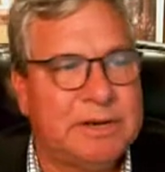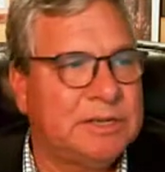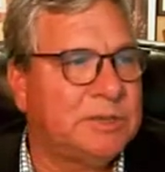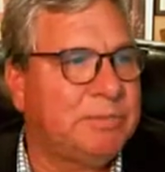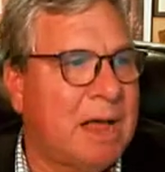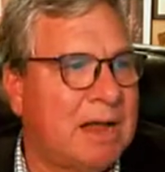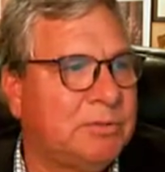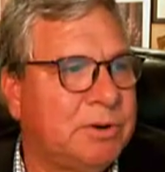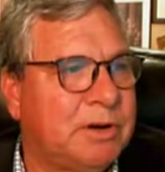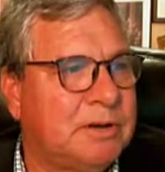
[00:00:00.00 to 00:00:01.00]
spot.
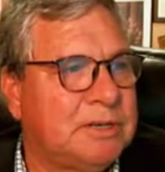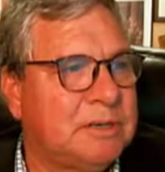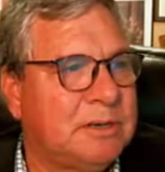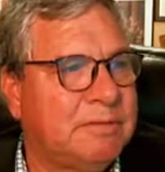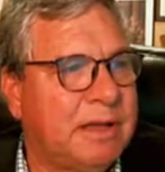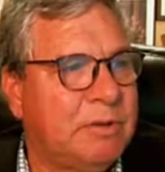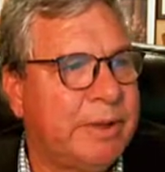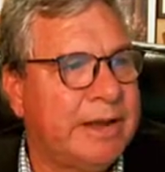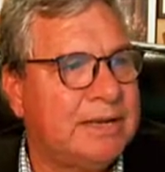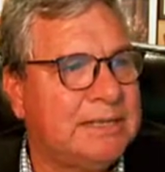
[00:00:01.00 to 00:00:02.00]
We're going to
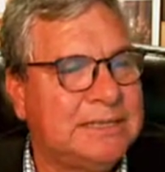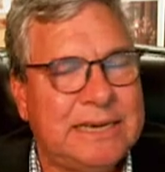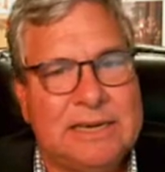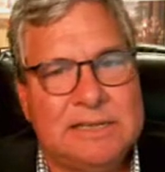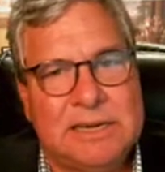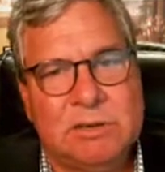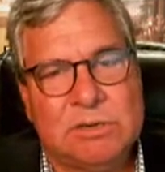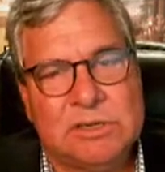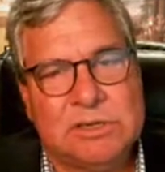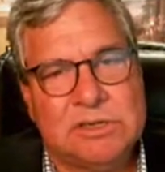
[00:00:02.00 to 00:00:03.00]
evaluate it at z is
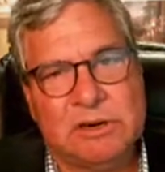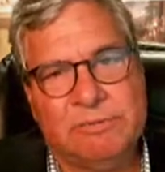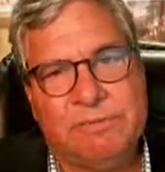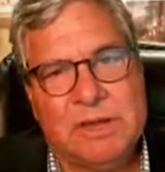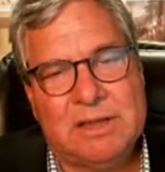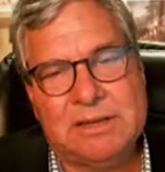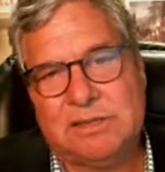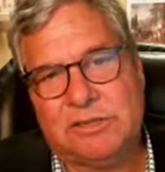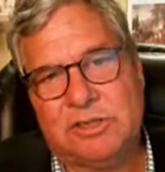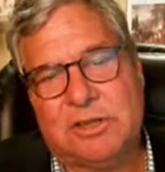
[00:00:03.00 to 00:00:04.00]
equal to 0. This
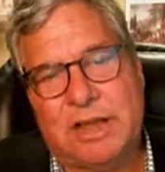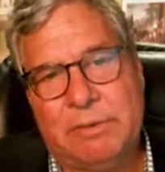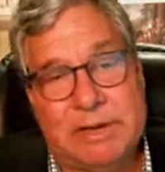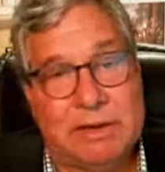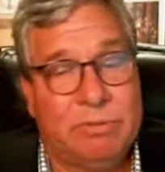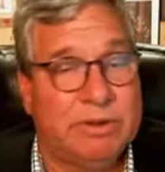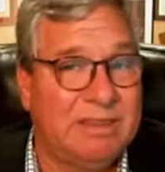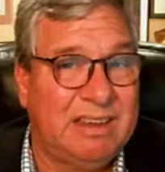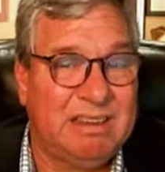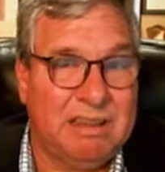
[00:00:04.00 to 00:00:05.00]
is just like we did with
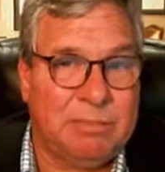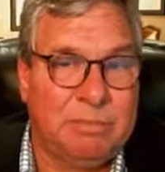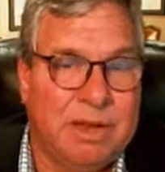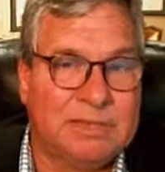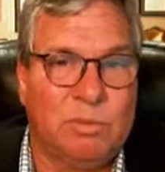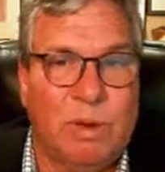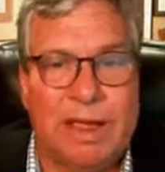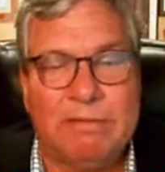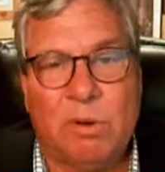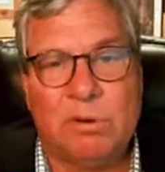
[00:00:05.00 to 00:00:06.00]
the plus
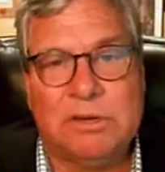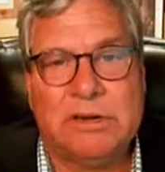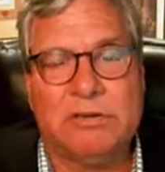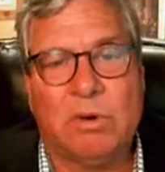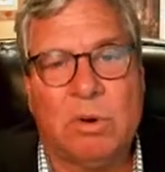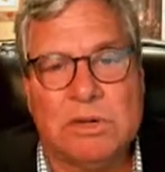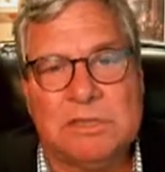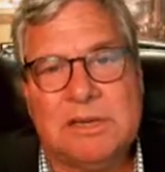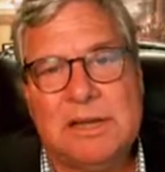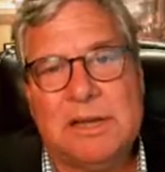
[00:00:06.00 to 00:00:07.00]
wave voltage, of
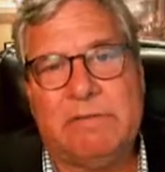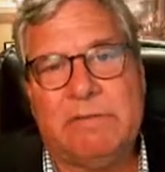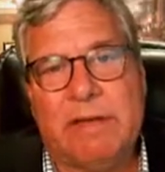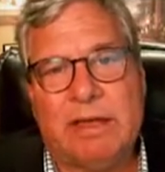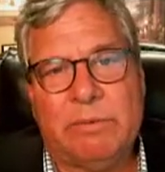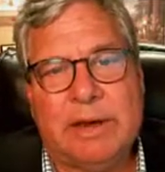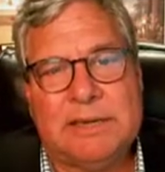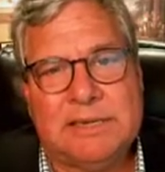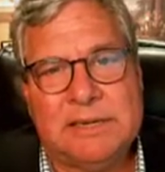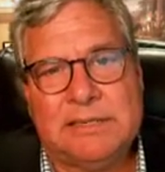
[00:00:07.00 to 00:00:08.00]
course. If we evaluate at
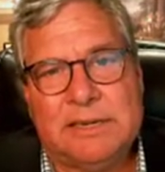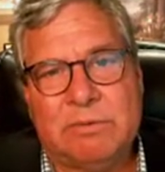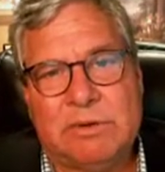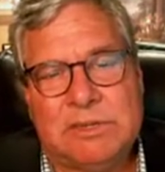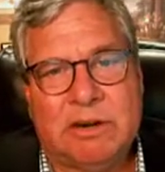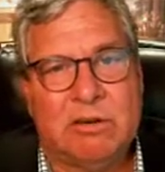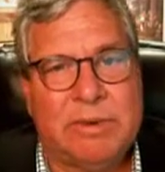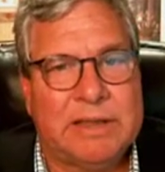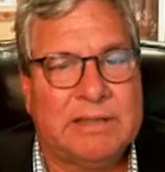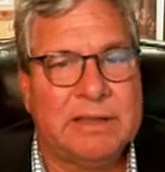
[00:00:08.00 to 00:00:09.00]
z is equal to 0, we
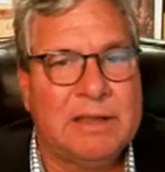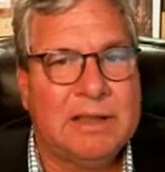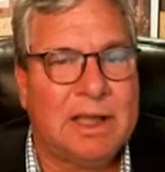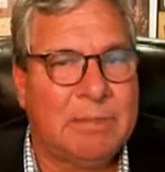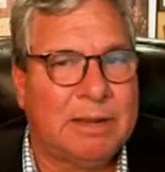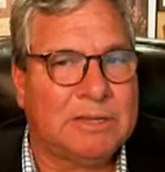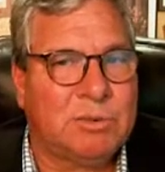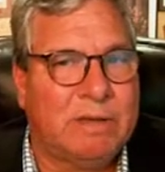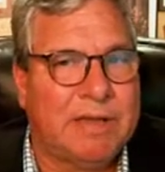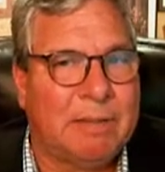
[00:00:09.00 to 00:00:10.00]
get the complex
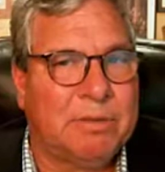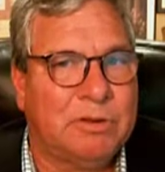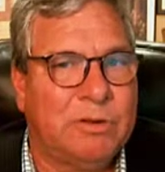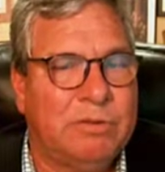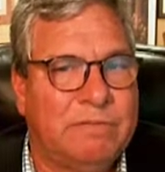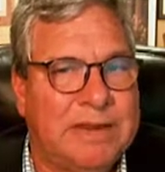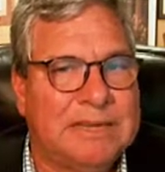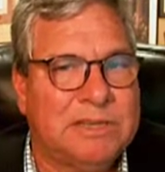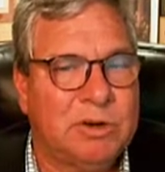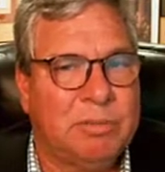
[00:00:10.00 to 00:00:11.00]
wave amplitude
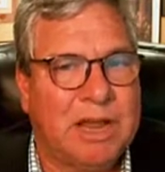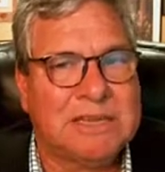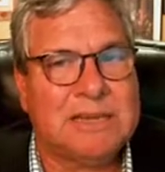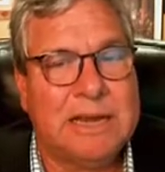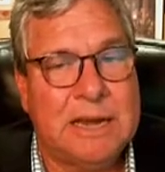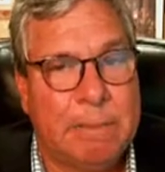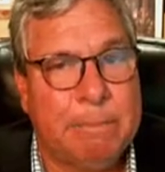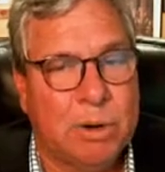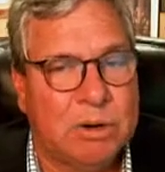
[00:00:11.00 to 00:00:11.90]
V0 plus, a number,